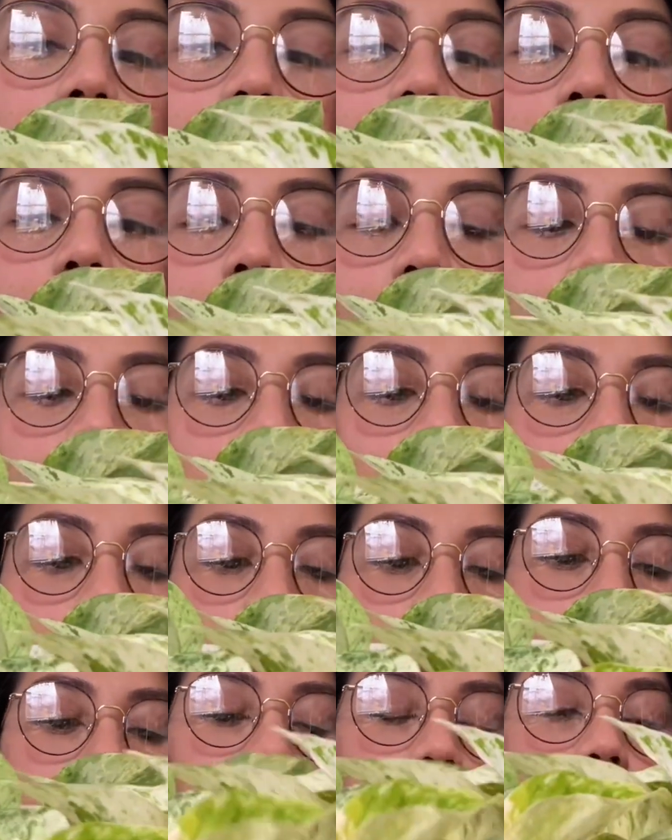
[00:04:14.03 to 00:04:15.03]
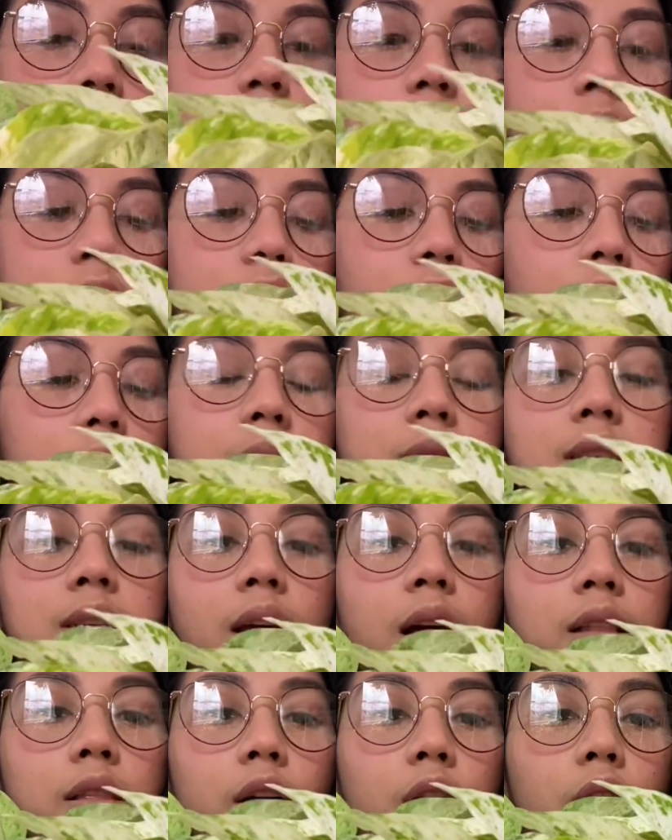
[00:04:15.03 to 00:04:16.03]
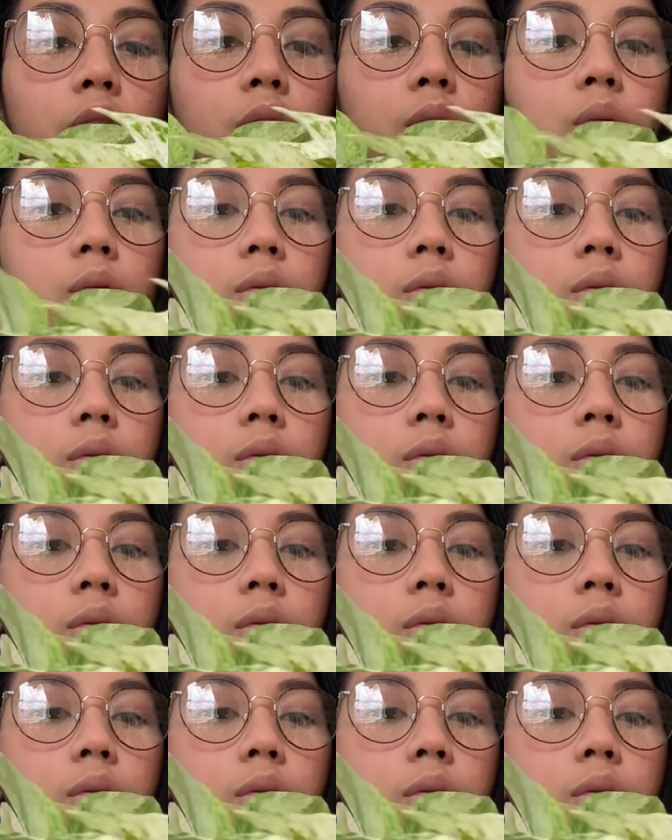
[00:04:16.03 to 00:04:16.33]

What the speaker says: green and sometimes yellow.